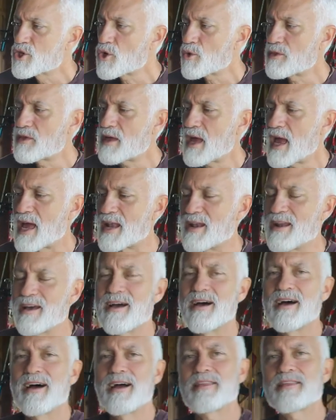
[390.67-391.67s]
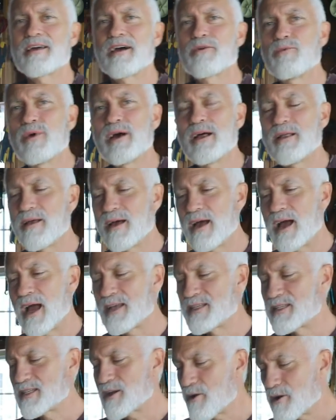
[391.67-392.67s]
So then I thought, well,
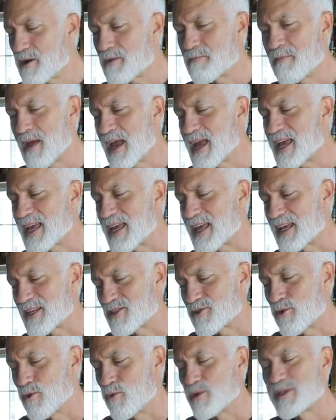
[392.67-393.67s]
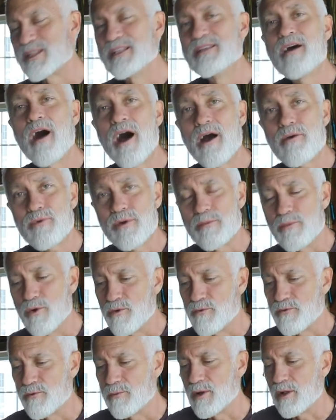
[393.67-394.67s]
I started making it so it was not
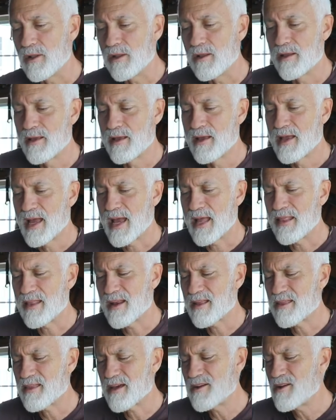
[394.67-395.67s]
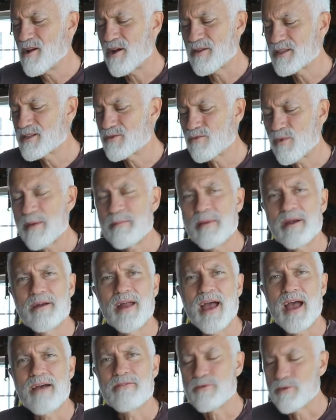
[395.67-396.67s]
removable, and then I thought, no, this is way
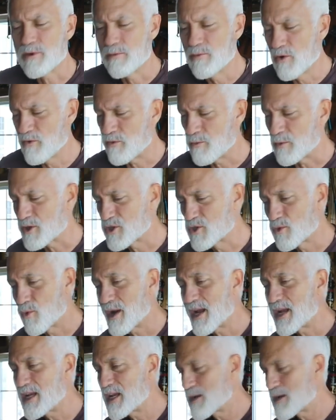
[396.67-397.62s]
better to have it removable. So